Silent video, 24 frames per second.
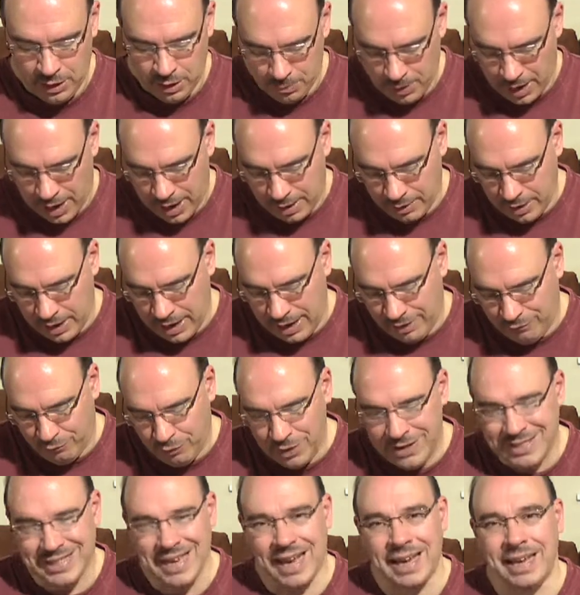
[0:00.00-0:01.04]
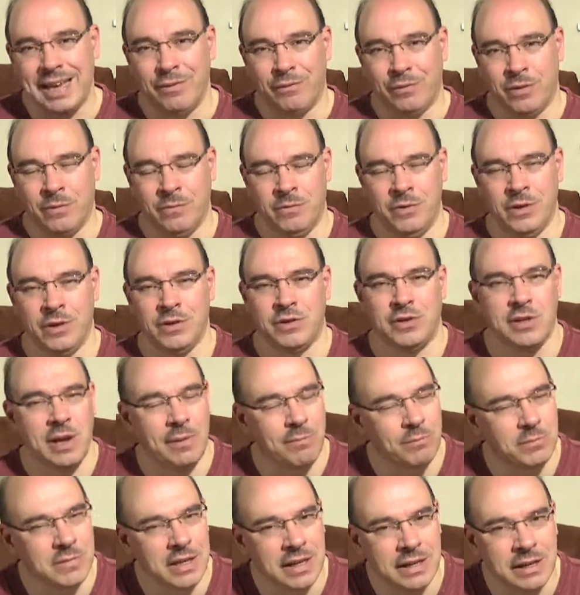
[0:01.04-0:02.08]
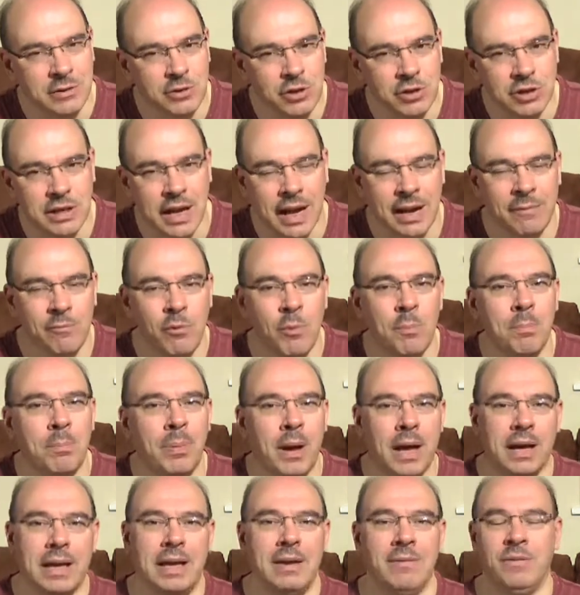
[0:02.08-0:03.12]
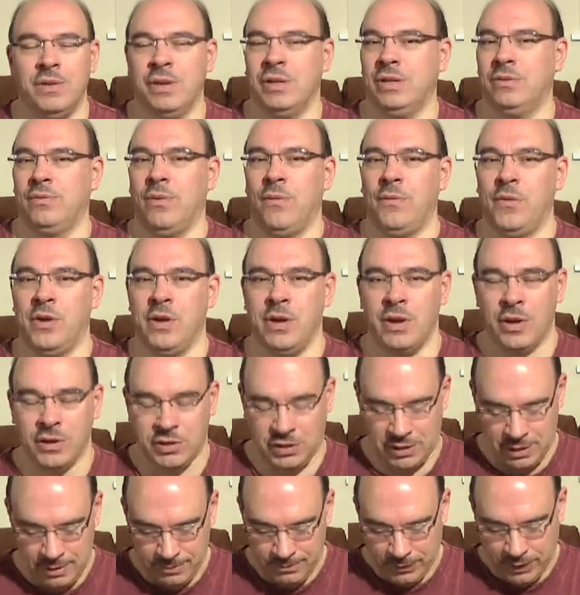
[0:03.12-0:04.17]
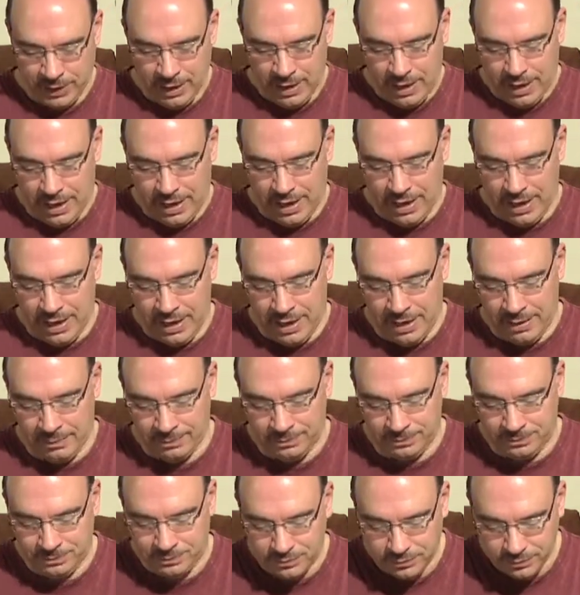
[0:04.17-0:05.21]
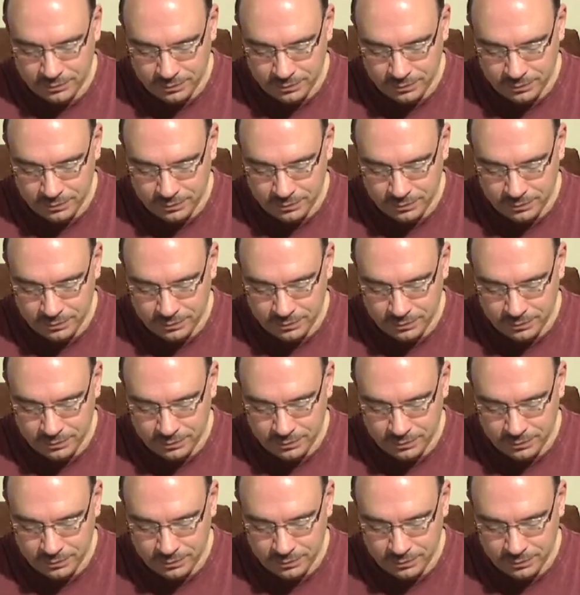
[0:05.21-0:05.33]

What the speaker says: But if we take it from verse 17 and just kind of unpack it verse for verse, and